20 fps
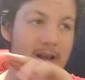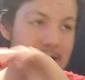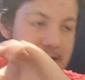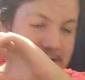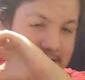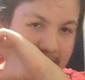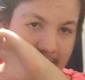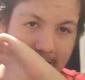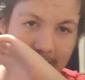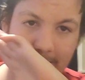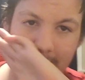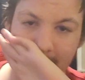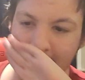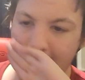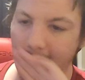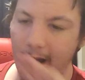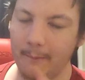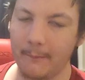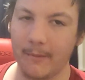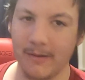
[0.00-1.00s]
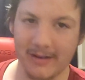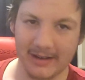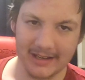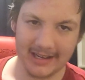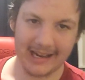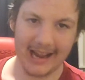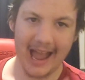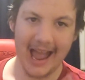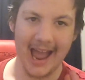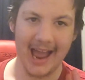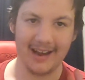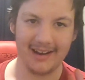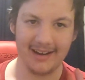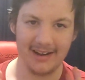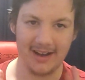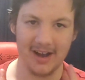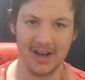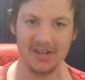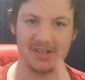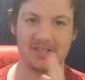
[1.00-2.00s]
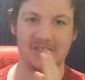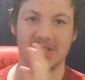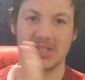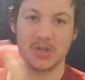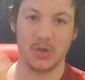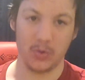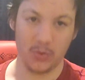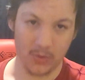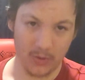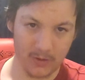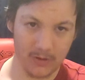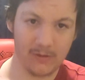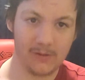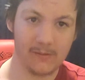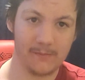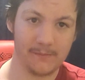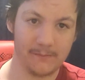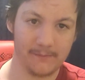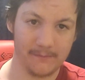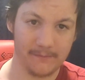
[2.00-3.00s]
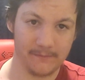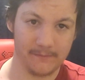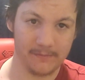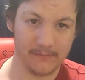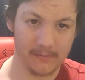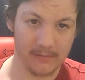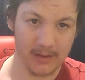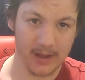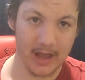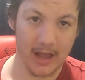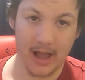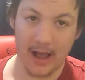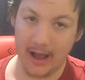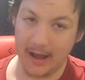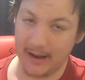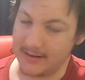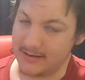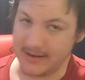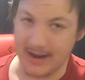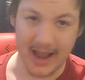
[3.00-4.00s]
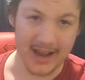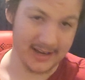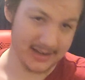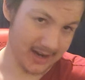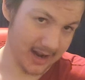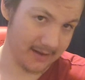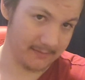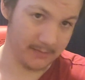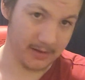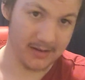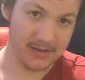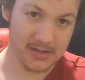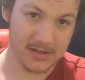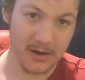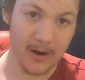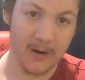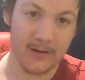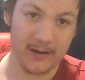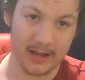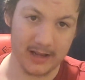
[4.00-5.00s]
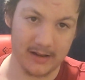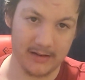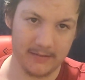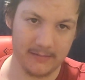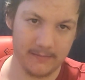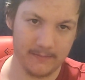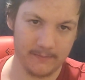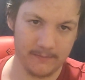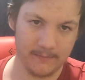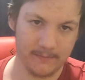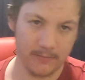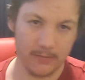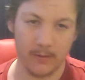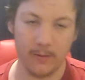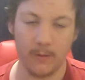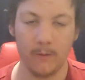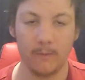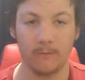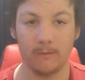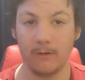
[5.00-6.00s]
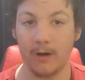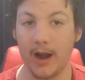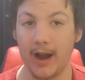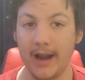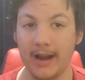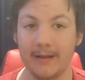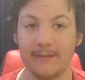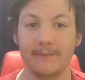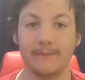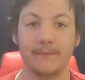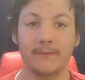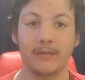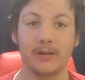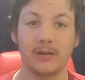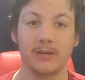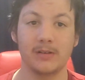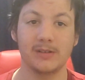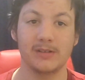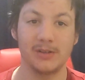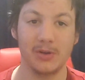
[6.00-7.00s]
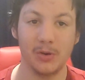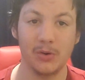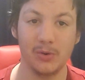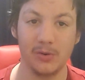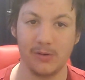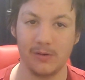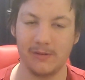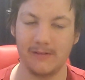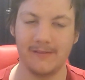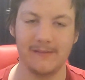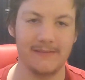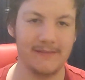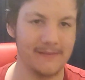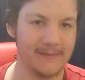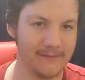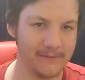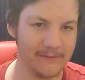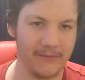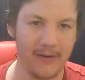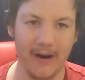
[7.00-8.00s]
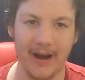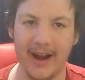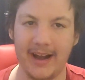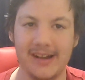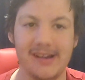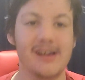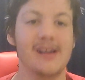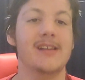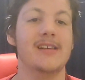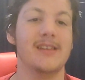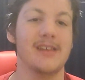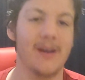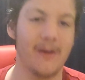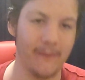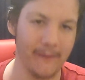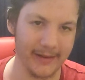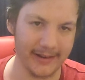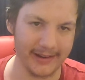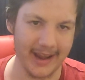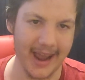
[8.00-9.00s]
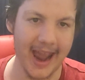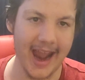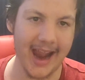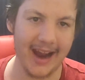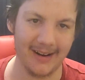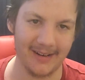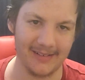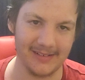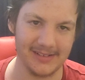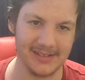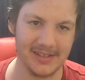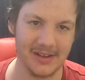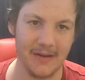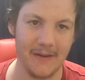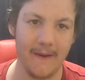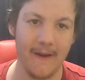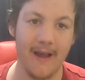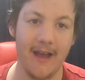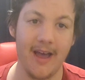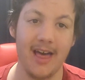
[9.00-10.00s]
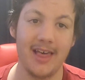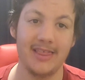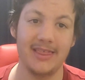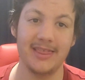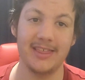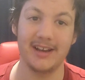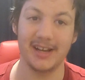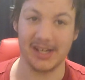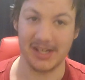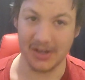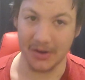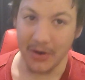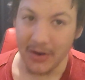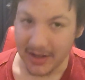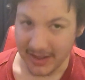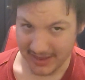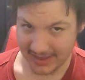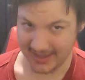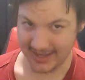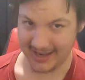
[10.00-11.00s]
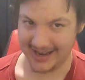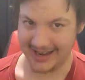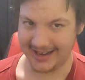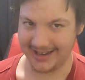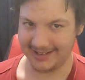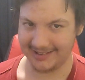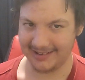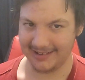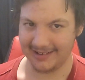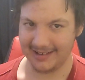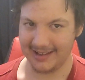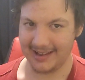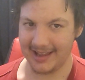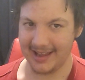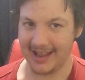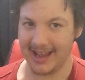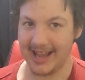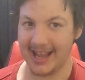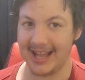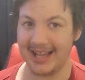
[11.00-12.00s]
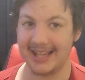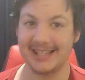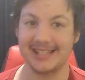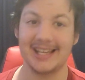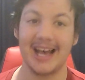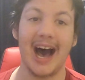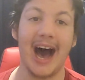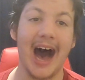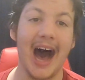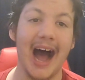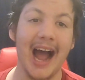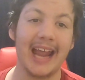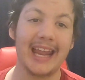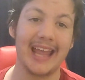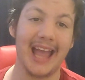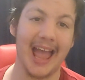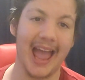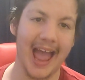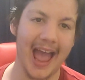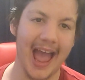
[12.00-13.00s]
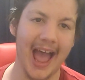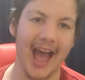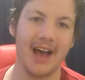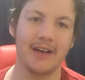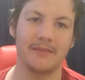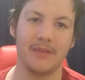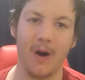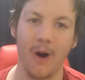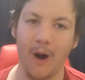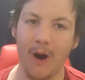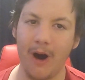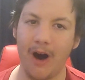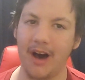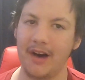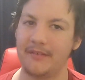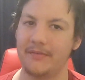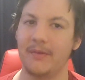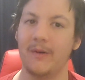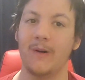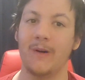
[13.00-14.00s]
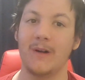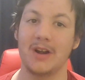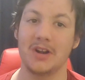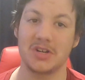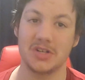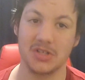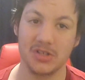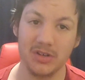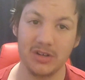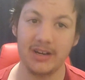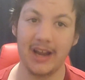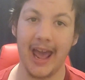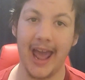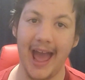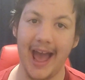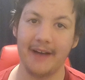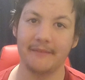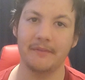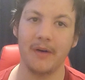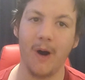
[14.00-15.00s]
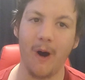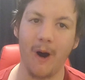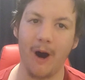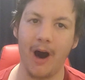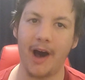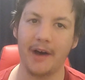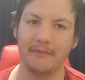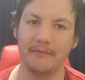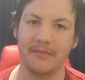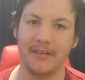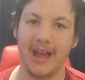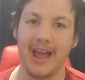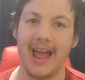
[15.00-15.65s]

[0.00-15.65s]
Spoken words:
So I'm working at a school, nighttime custodian, right? Cool, fine, no one cares. The good thing is I have off, or I should have off,